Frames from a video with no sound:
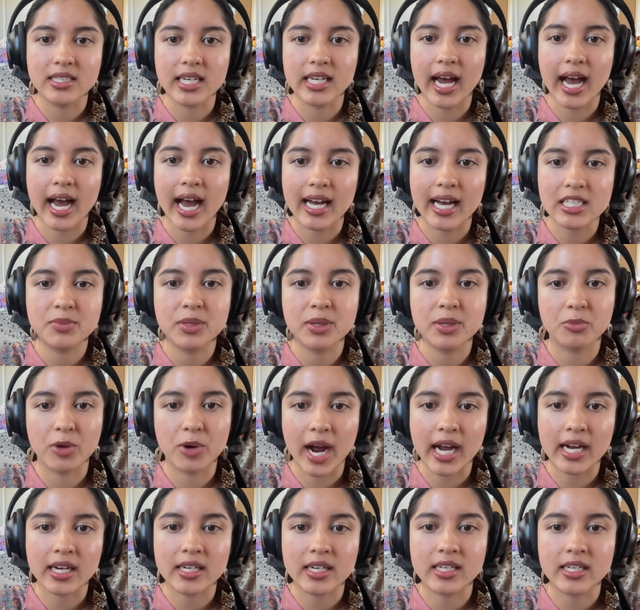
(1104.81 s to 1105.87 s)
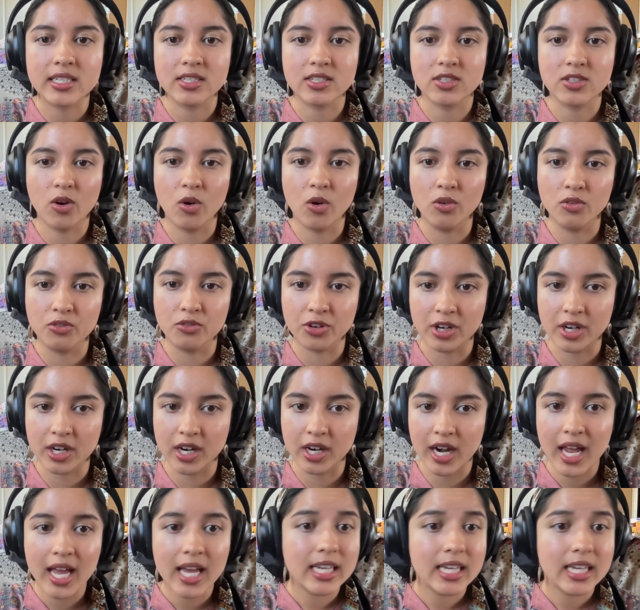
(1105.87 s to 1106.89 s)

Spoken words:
it has been practiced over